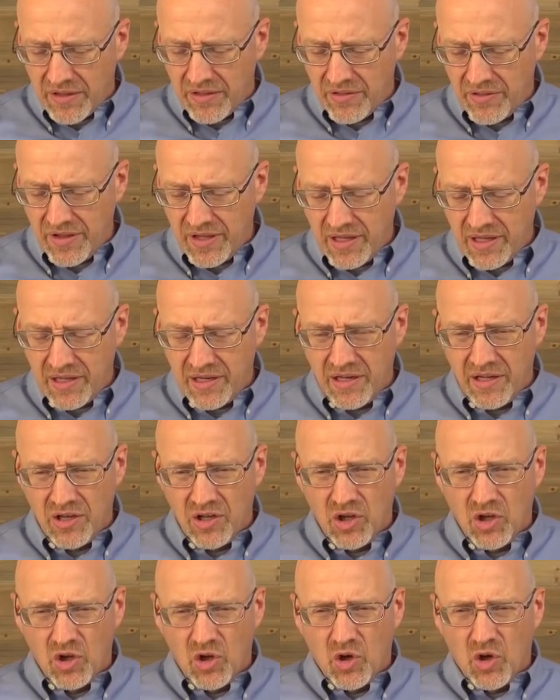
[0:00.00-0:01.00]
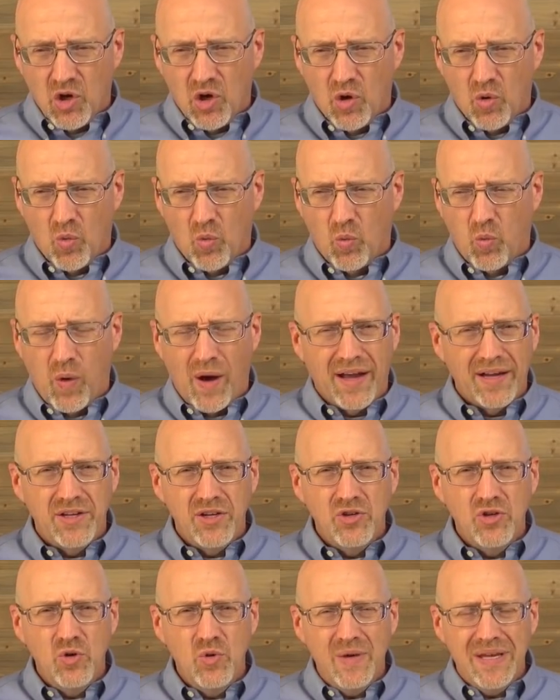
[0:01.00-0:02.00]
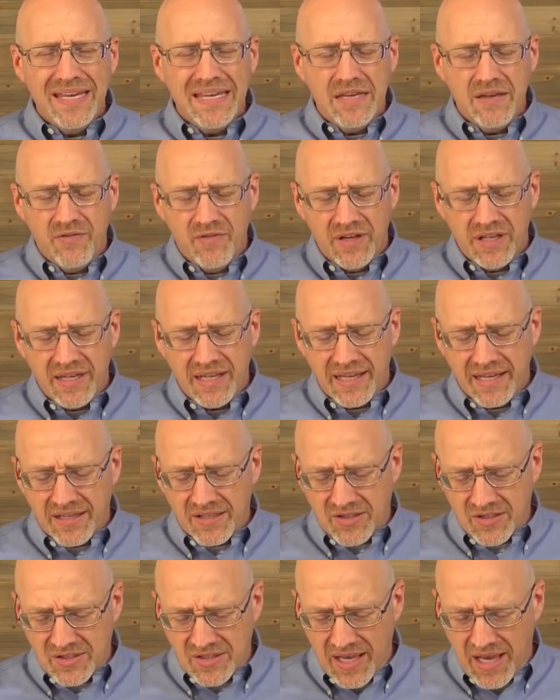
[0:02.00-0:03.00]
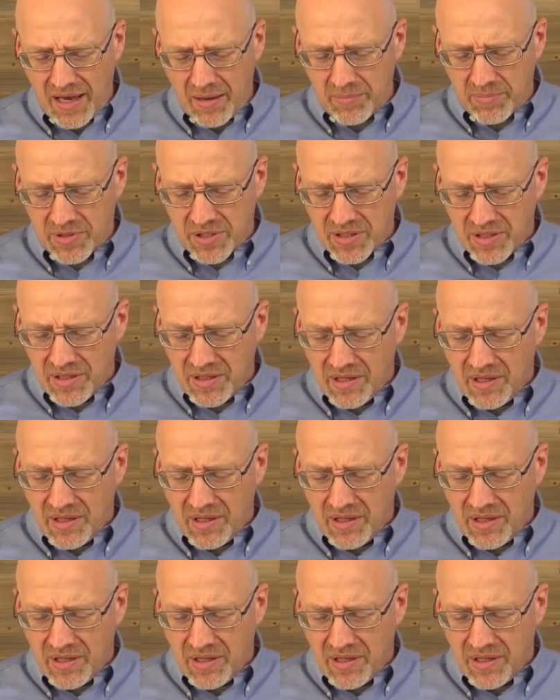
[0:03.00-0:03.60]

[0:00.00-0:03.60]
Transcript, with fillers: then why do you even accept,